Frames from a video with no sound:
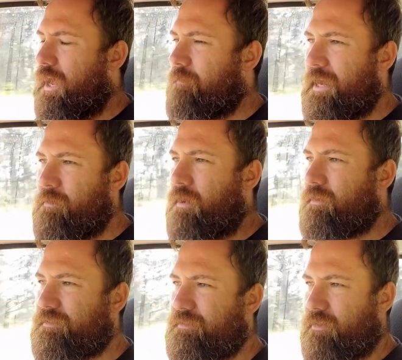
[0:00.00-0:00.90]
Anyone
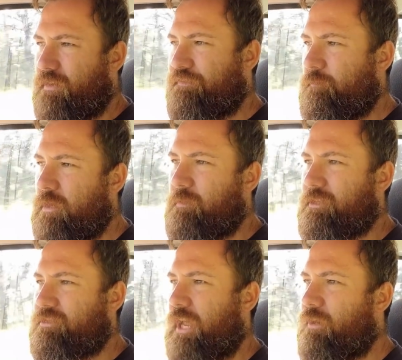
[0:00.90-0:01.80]
who's sort of familiar
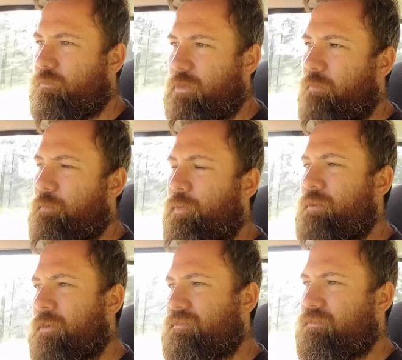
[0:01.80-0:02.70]
with the channel will know we
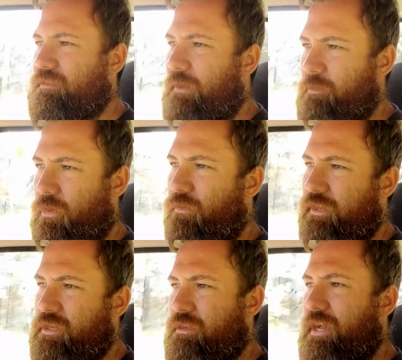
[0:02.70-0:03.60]
pretty much do that with all
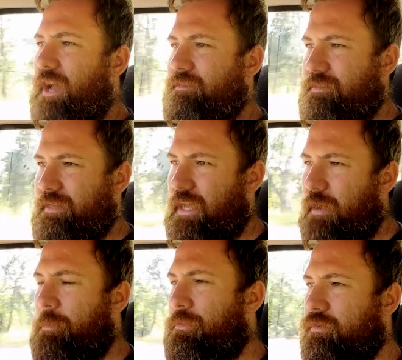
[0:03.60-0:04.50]
the new cars as they
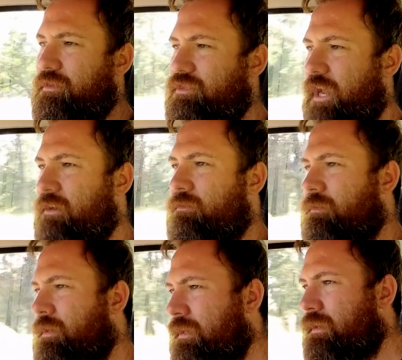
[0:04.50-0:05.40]
come through the channel,
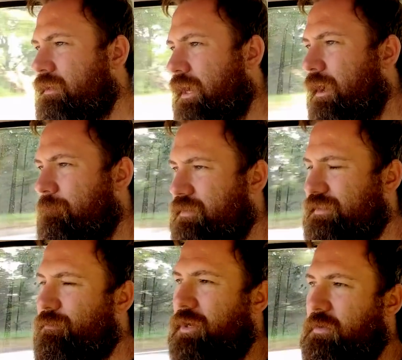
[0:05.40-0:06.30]

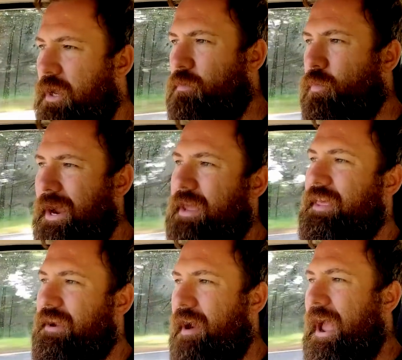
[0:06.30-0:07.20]
because then we know where
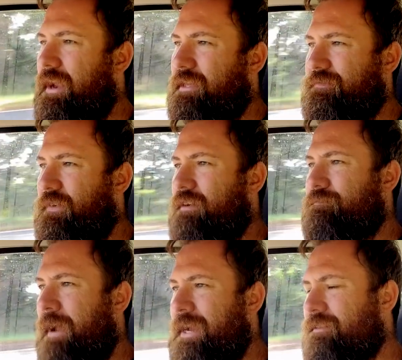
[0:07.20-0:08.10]
they're at as far
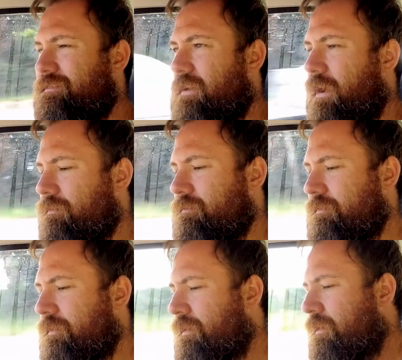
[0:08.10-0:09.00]
as maintenance
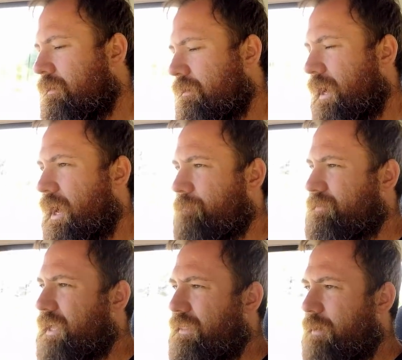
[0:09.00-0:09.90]
goes.
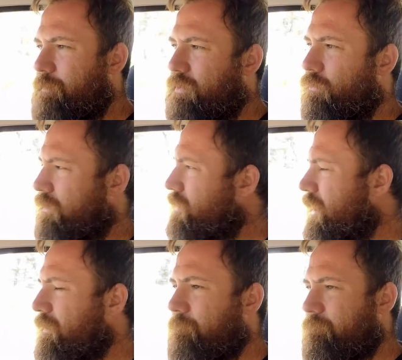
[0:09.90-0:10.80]
So yeah, that'll be cool to
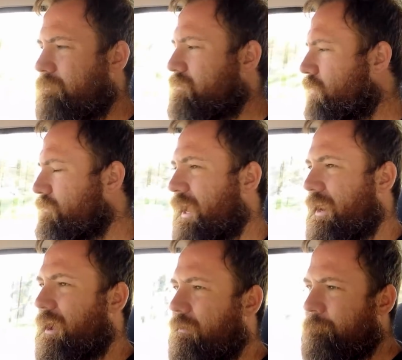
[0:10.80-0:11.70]
kind of sort
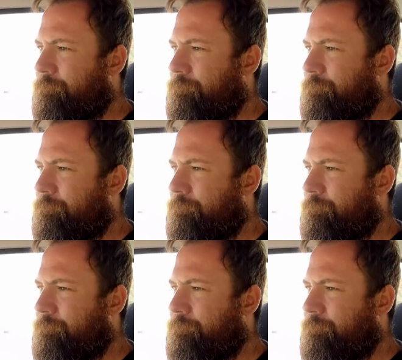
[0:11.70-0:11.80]
that out.